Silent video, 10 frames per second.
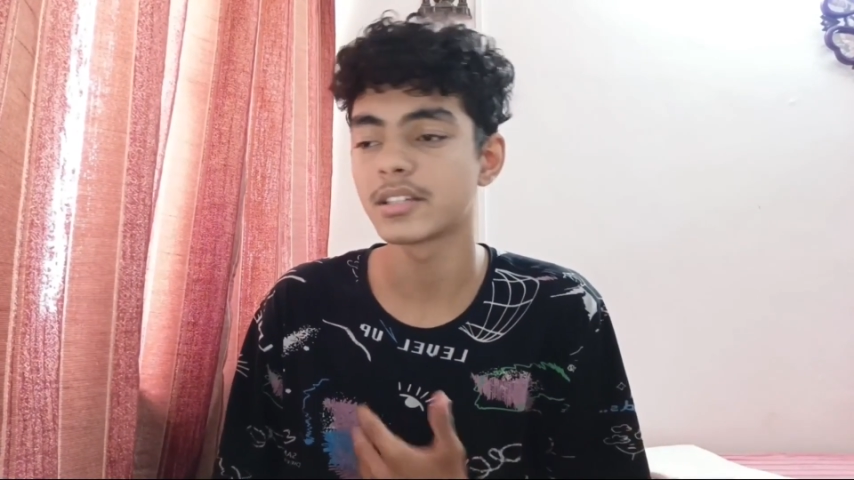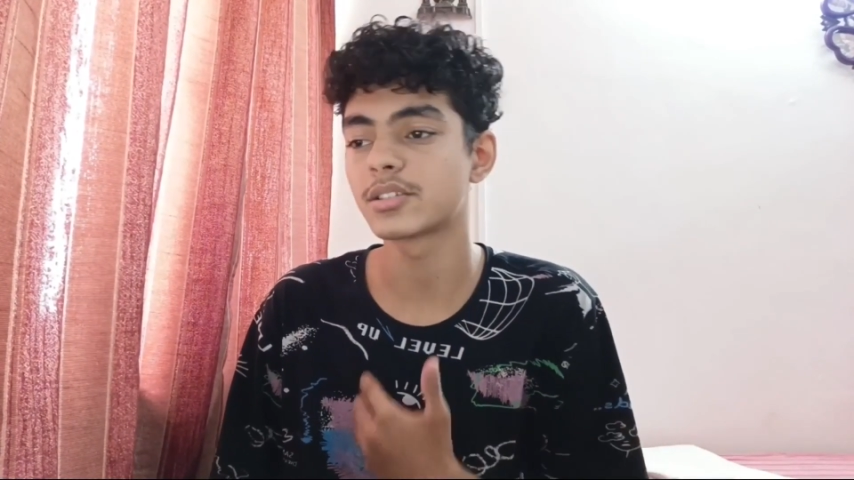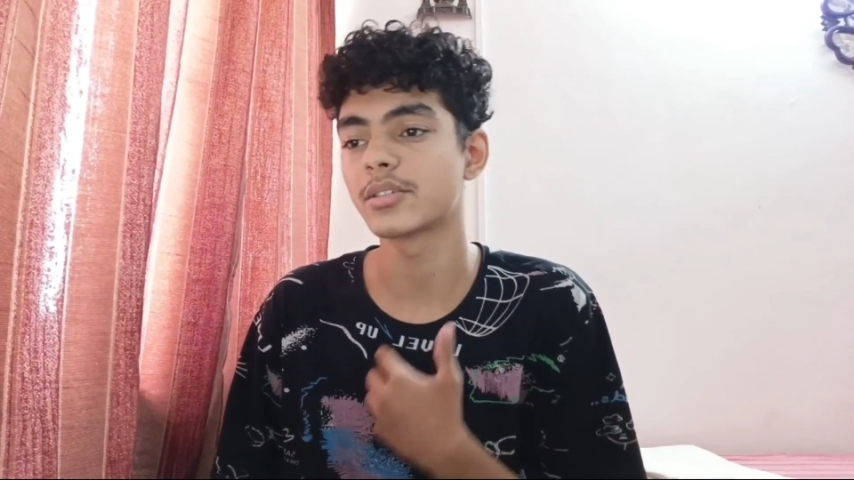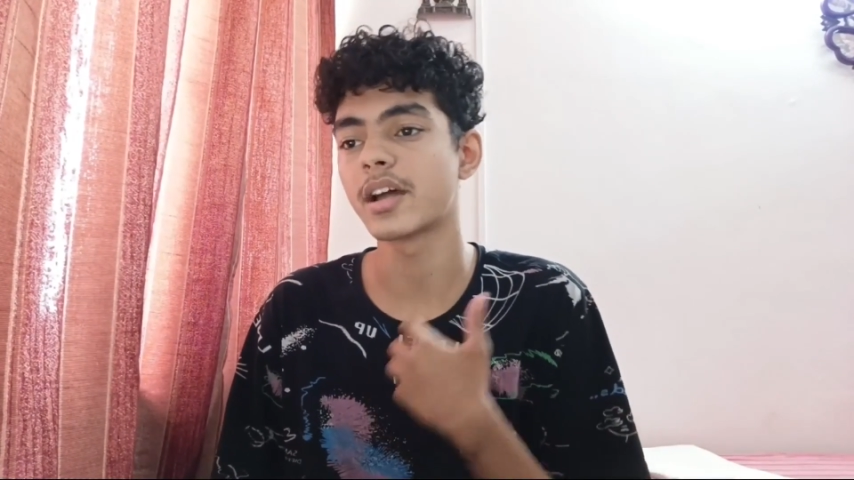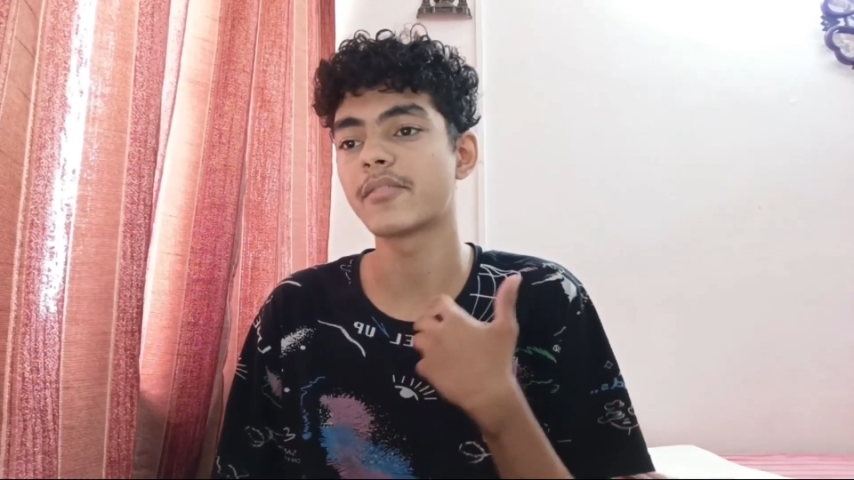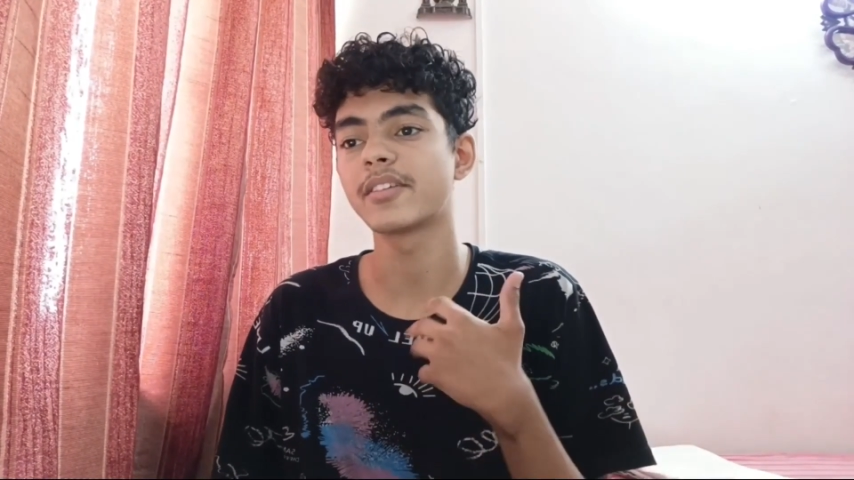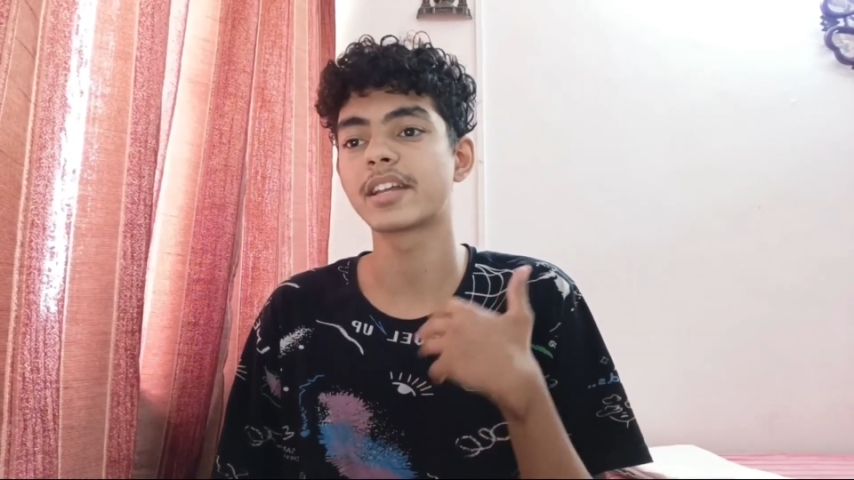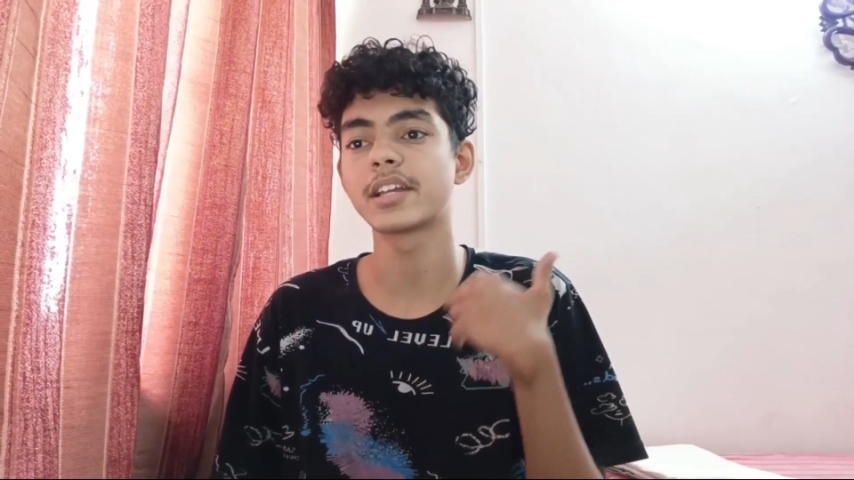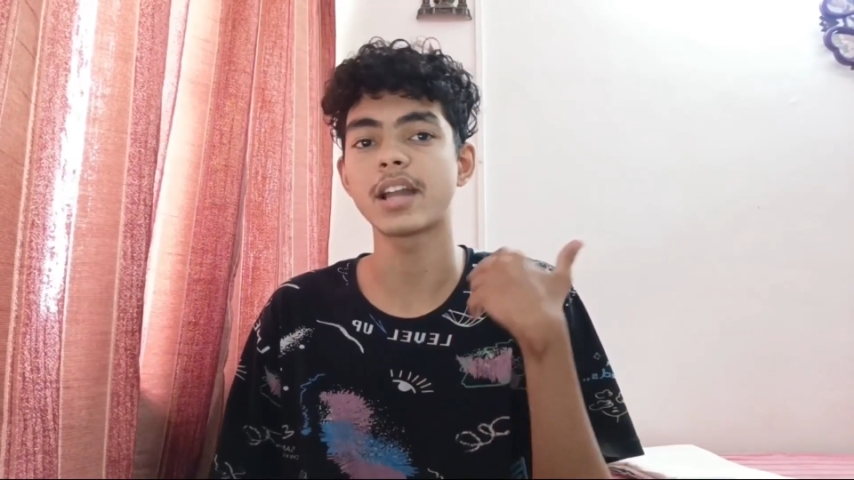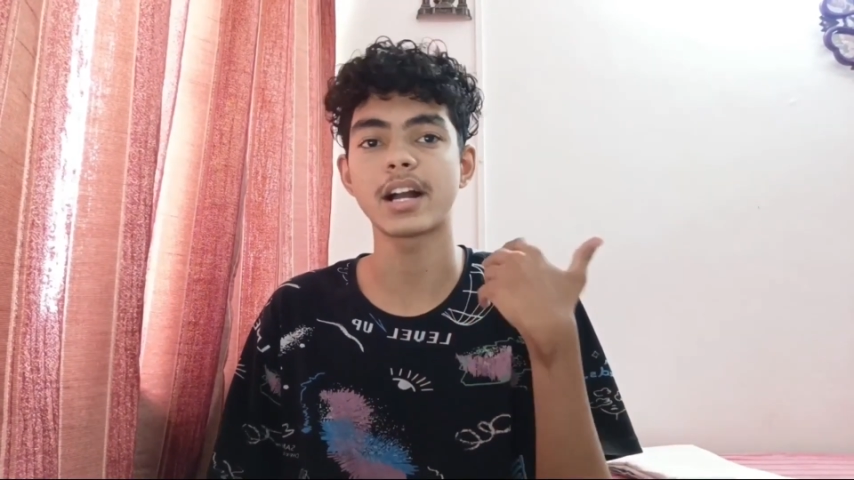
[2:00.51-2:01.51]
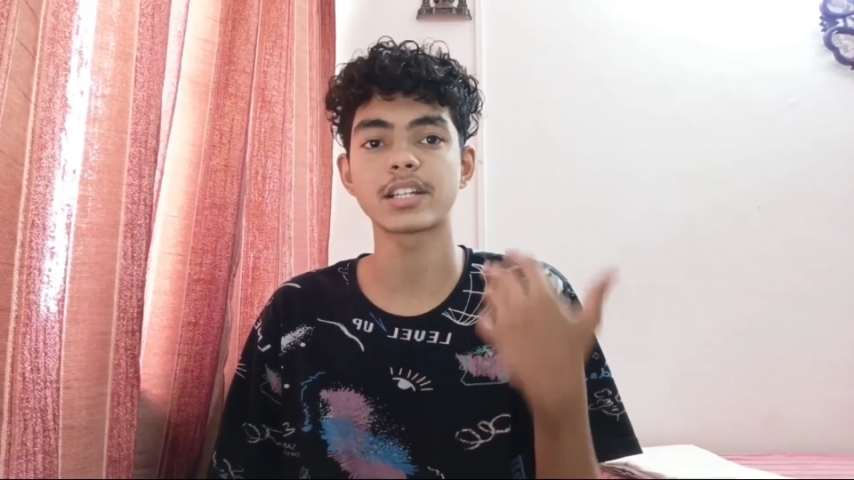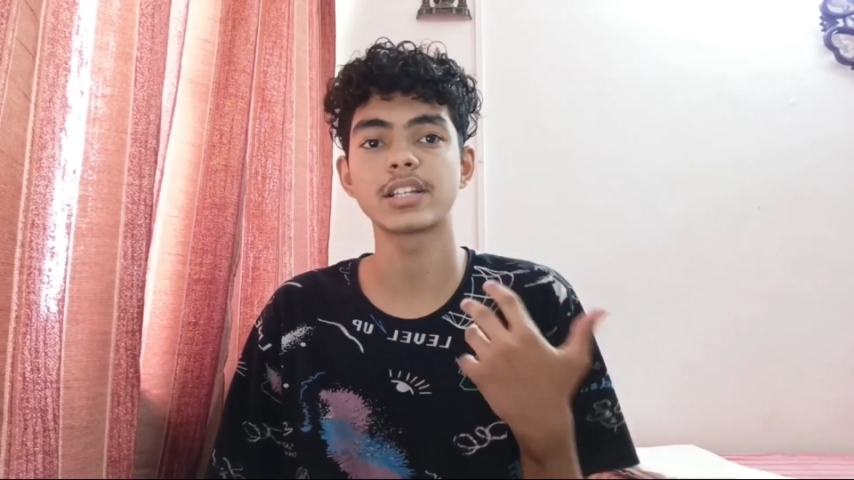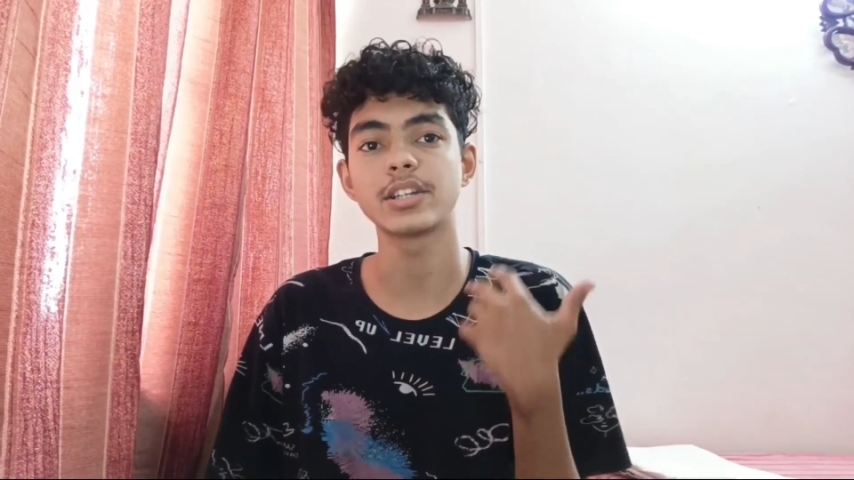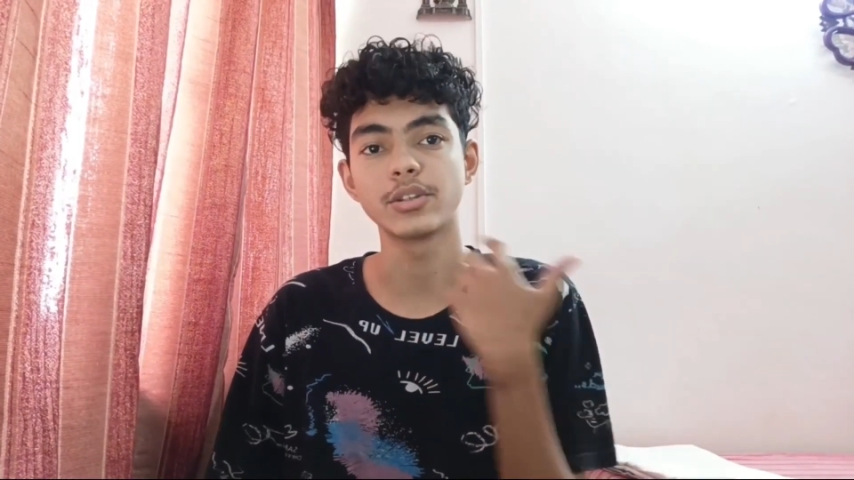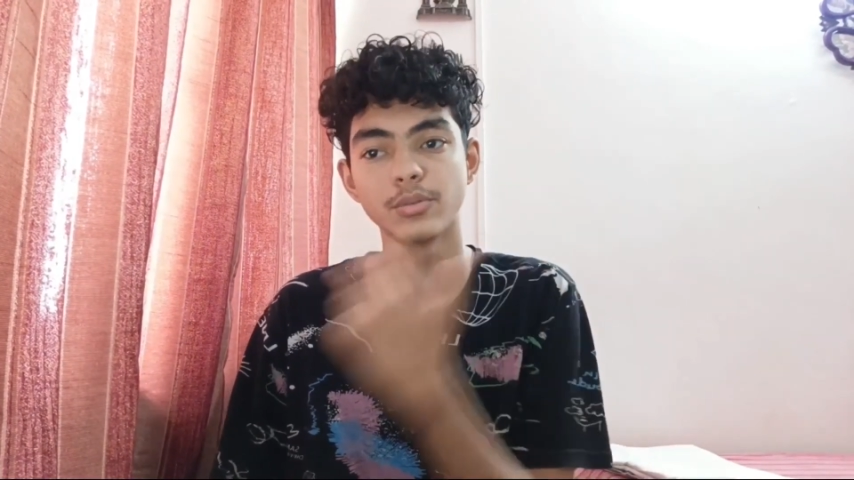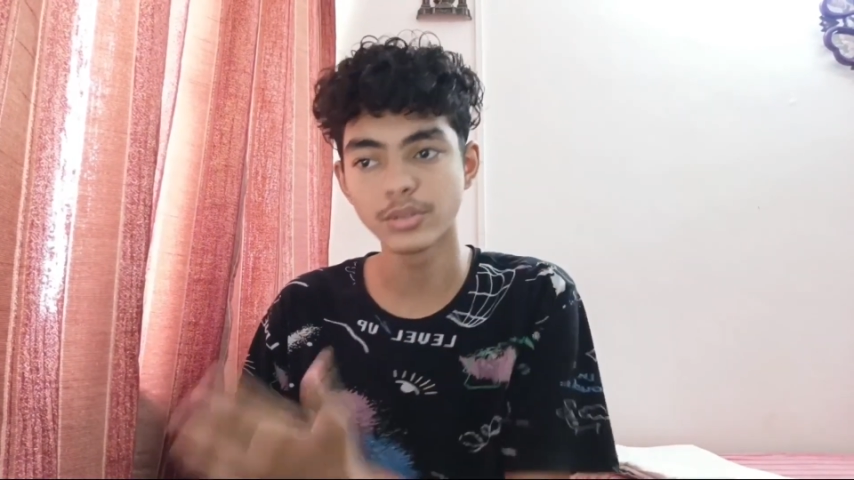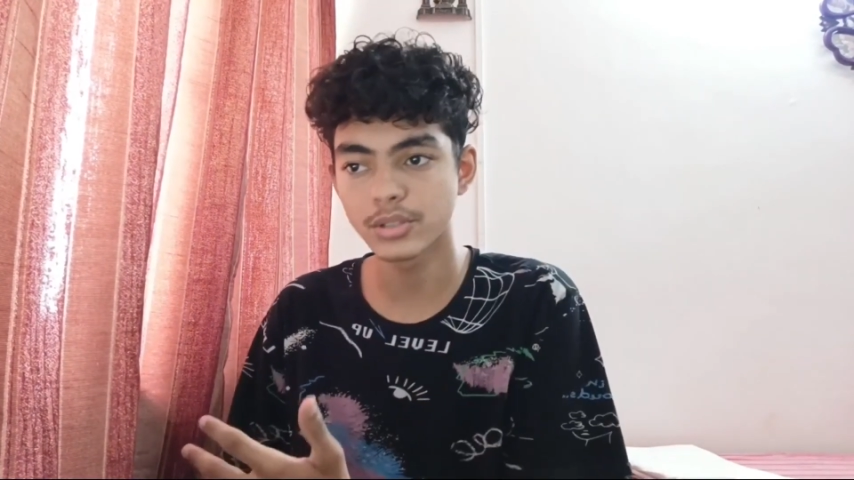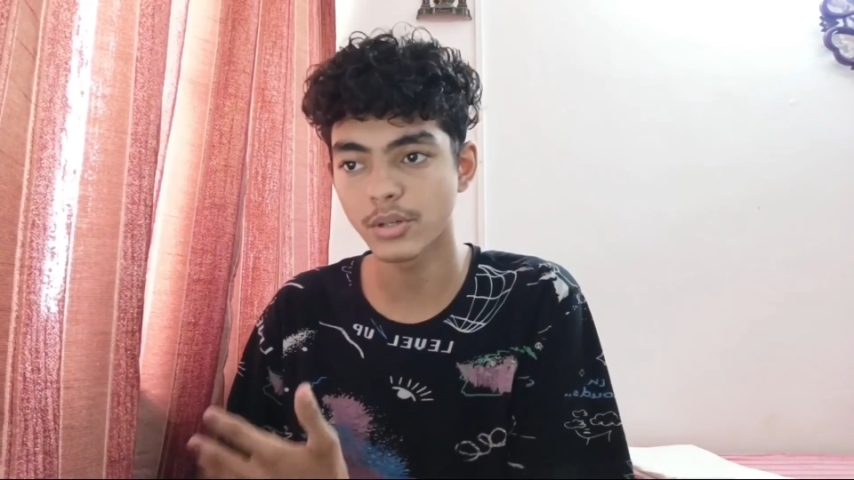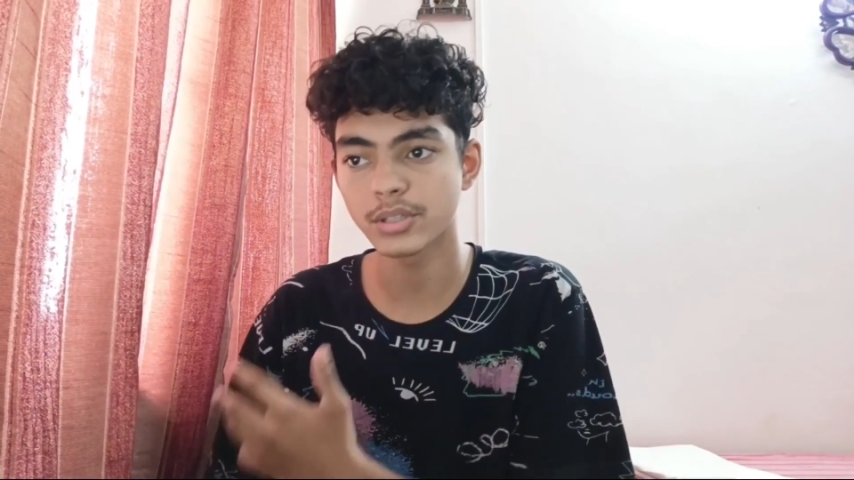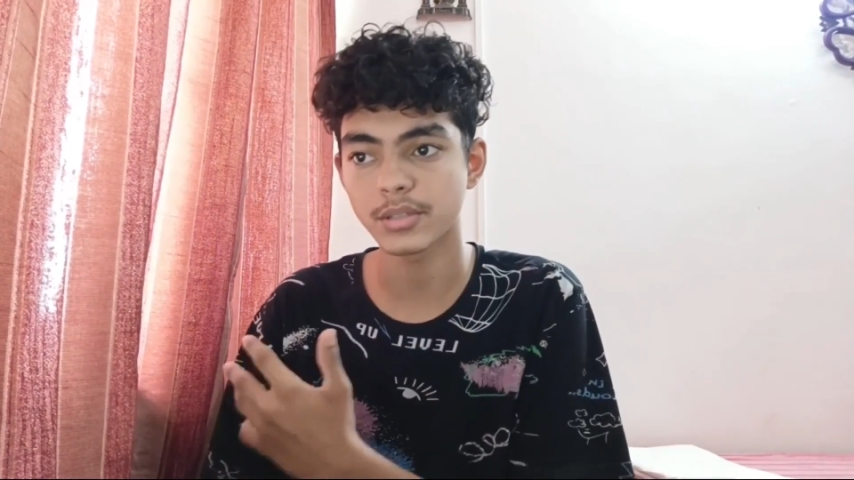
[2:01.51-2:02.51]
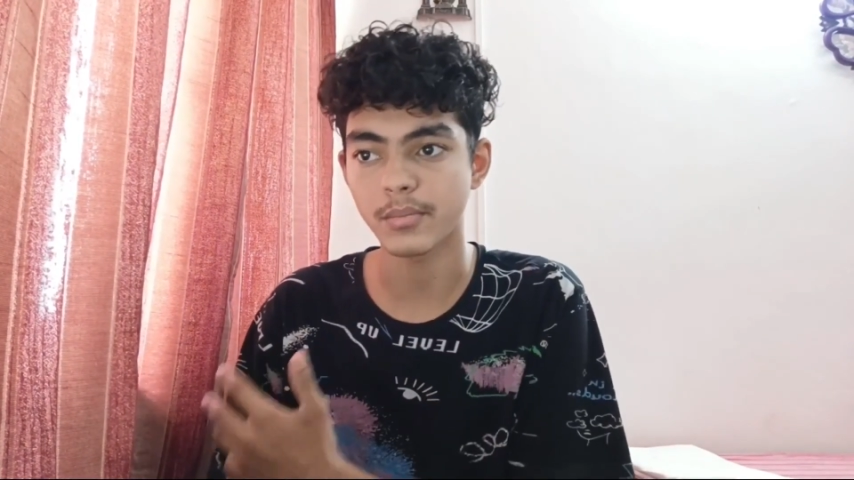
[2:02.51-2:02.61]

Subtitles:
so that we can actually use those